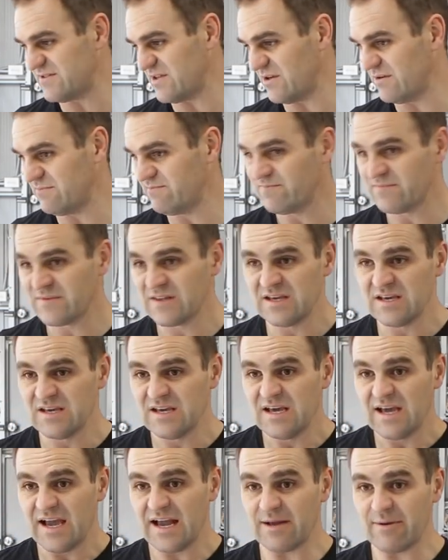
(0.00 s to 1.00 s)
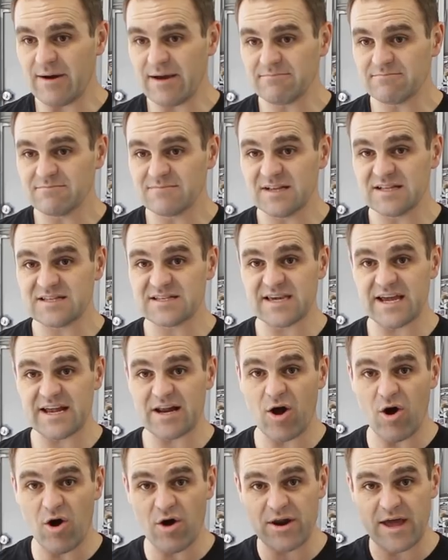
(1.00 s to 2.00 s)
So anyway, let's
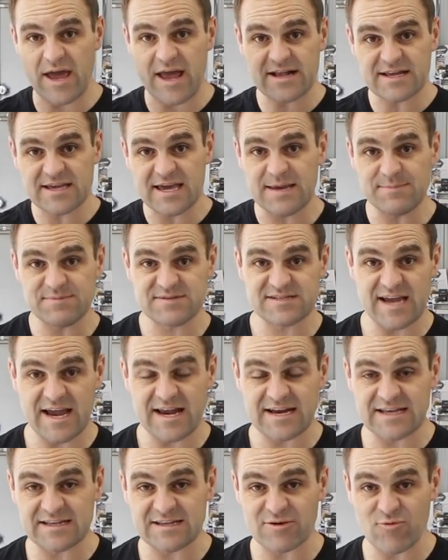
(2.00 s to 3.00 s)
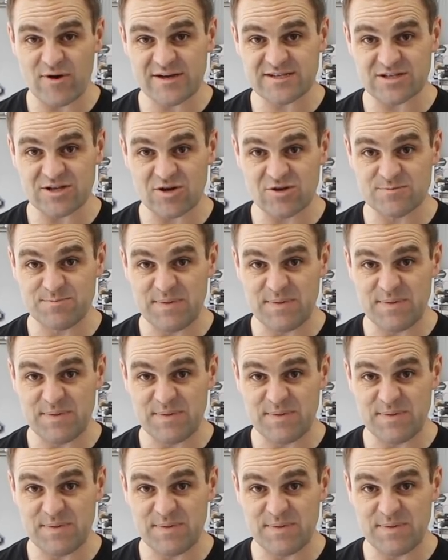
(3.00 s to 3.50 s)
get on and keep sanding the rest of those